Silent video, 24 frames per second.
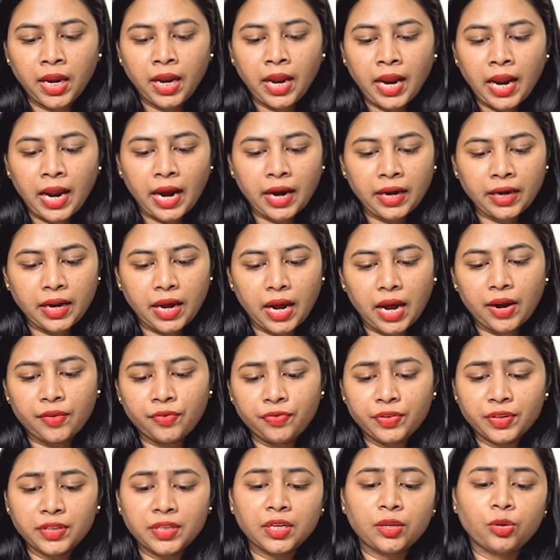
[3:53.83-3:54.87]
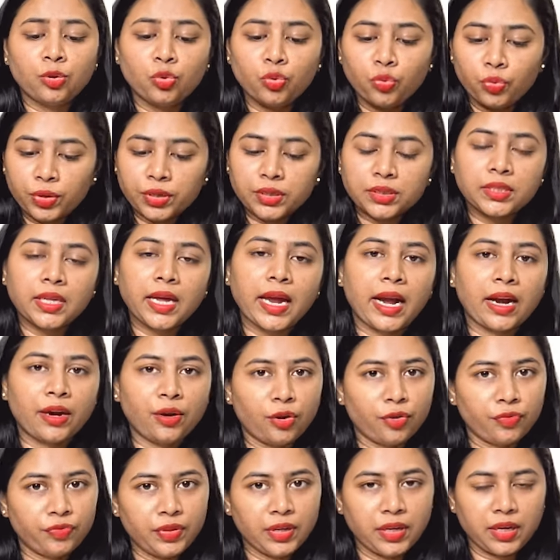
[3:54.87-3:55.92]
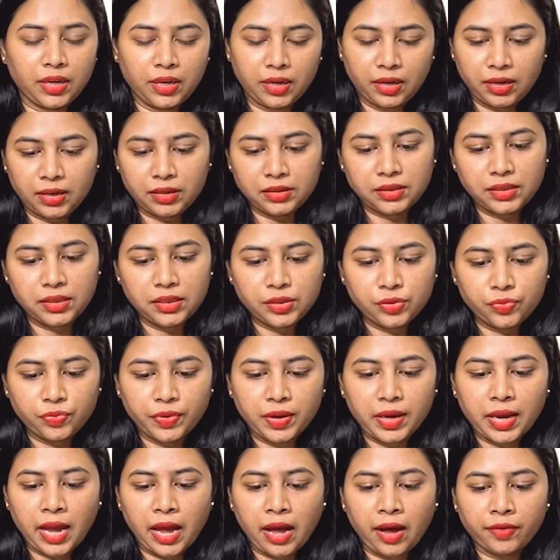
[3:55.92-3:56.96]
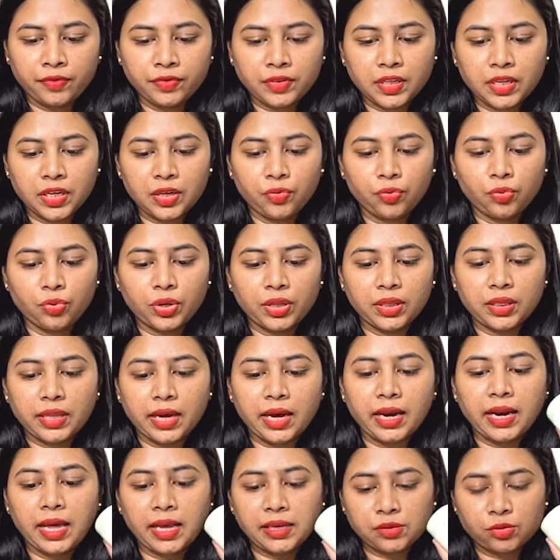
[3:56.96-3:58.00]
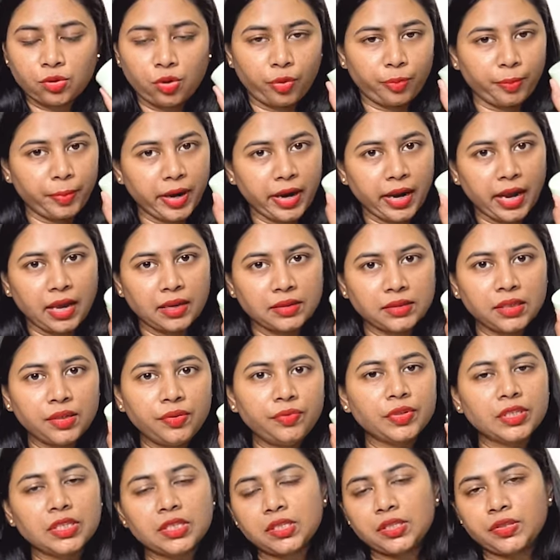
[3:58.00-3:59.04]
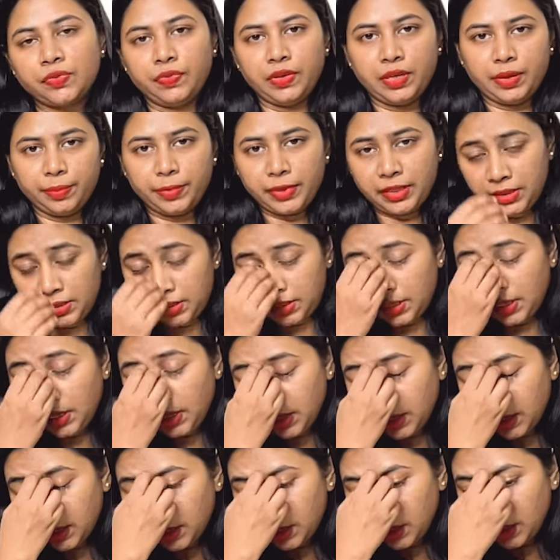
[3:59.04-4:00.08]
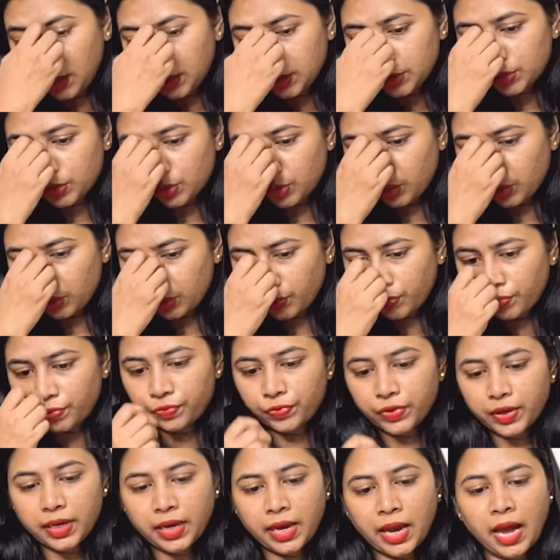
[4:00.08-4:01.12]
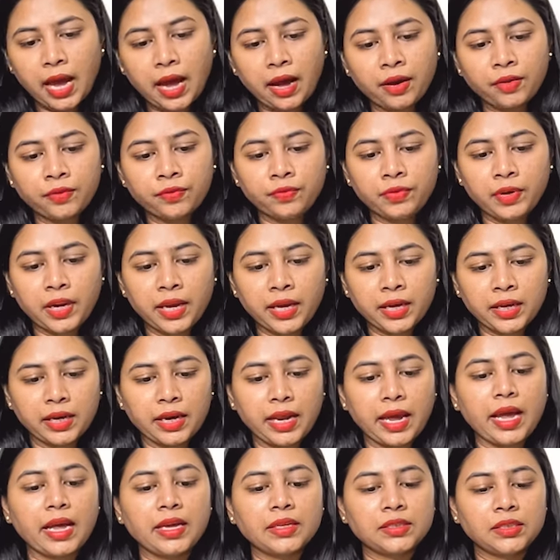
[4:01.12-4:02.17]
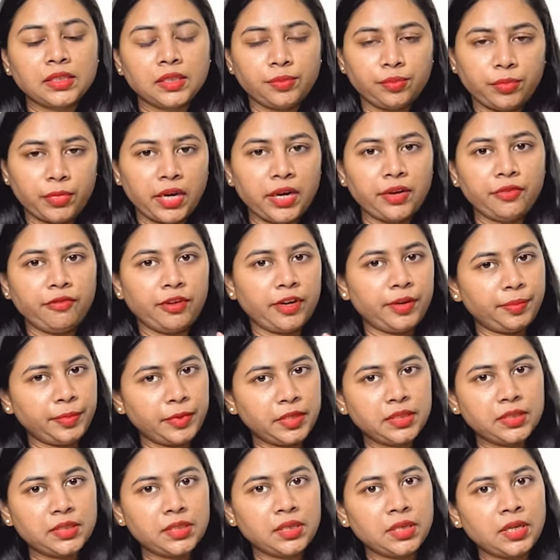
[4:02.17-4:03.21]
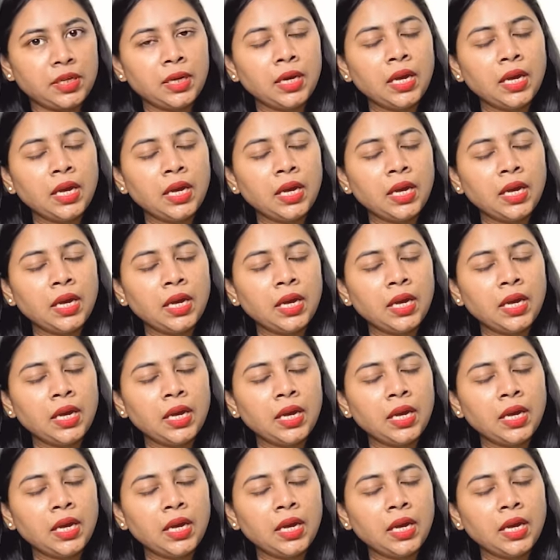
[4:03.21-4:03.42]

And after that, towards the end of the ingredients list, we have 3-O-ethyl ascorbic acid, which is vitamin C. So we have like niacinamide, vitamin C,